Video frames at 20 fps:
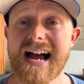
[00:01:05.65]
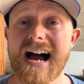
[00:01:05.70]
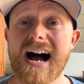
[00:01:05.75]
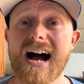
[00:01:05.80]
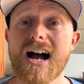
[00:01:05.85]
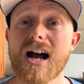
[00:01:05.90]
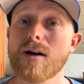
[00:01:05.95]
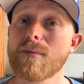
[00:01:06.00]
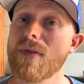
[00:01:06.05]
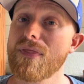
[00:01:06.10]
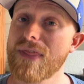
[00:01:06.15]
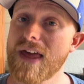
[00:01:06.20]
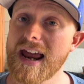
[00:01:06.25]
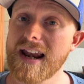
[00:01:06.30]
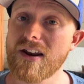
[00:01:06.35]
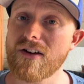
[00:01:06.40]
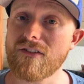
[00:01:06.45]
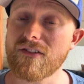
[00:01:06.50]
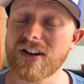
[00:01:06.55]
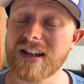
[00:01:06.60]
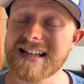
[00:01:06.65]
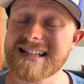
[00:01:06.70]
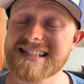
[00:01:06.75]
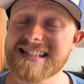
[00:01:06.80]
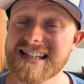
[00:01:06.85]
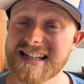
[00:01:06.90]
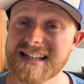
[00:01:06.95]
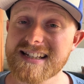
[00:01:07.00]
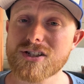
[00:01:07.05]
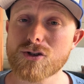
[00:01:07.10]
then
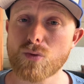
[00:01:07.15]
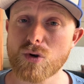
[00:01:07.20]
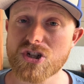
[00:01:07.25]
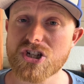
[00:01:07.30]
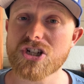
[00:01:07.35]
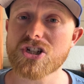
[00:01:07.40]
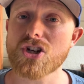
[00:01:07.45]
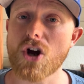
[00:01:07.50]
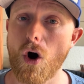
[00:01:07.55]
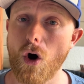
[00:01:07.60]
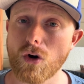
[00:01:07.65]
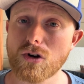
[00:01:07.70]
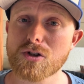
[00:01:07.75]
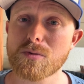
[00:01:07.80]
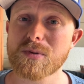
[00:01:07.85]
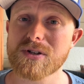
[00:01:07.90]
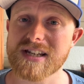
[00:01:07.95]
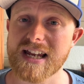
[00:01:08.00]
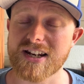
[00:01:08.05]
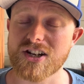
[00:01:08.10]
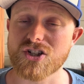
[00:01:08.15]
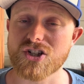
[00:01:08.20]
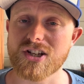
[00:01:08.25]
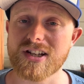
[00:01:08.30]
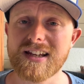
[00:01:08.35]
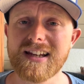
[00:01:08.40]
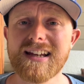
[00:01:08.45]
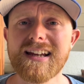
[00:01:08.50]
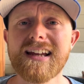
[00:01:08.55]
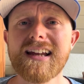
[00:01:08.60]
consider switching to Octopus
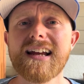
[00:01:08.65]
Energy.